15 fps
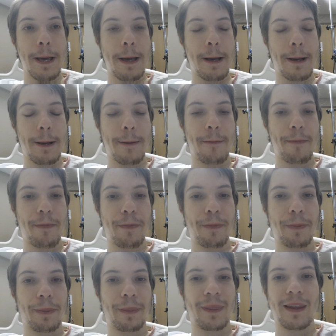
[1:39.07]
Um,
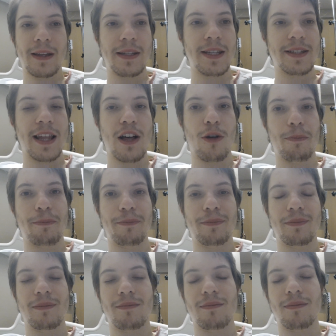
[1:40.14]
it doesn't help,
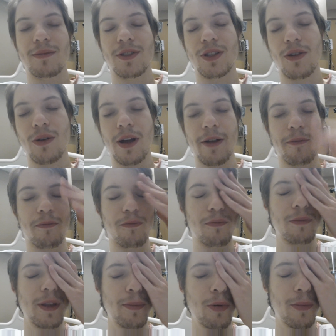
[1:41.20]
so I
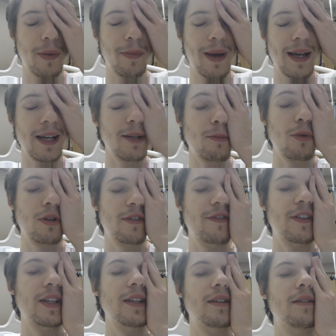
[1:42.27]
they put me back on
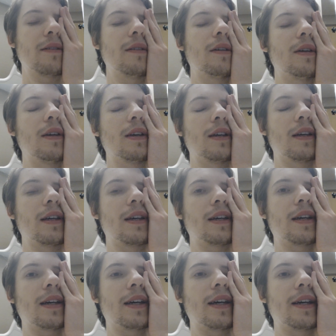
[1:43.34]
morphine,
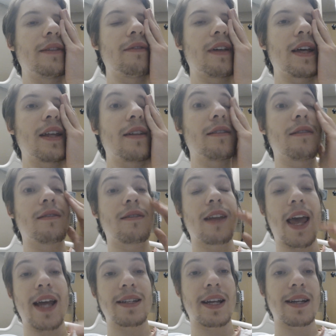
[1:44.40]
and then
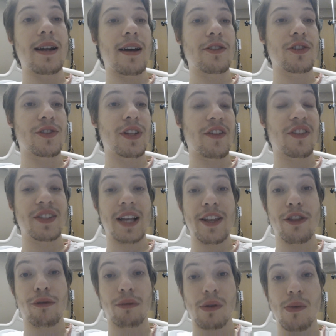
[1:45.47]
anti-nausea stuff, because I
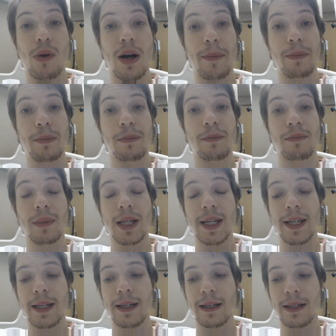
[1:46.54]
threw up,
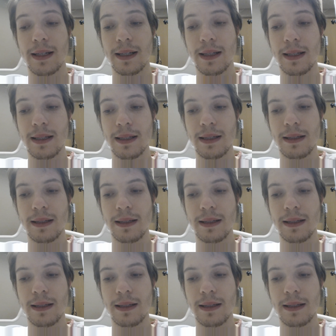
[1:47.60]
like, uh,